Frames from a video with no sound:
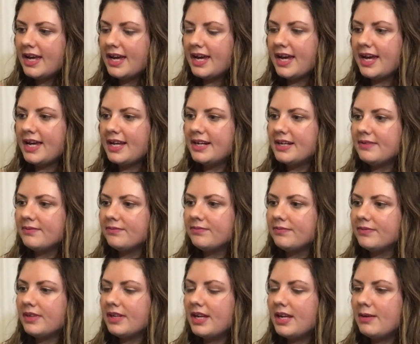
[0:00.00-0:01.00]
And
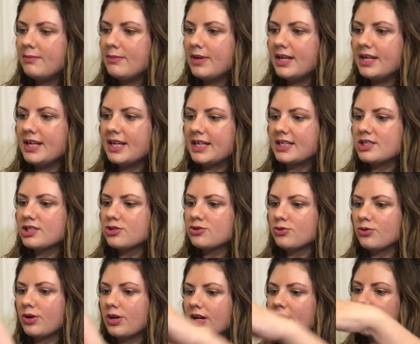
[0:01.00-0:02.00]
in my next
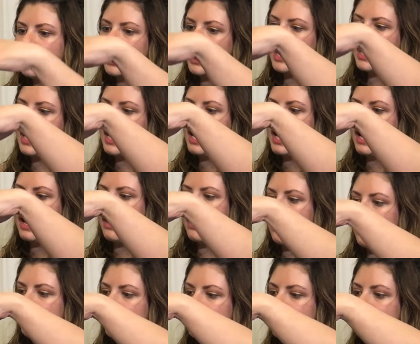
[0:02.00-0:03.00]
drawer, I
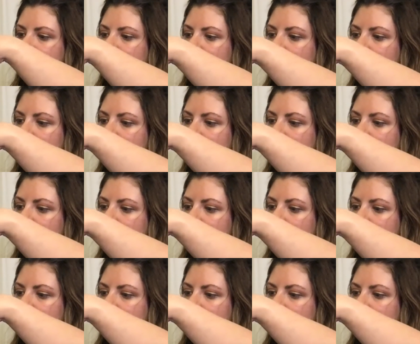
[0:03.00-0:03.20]
have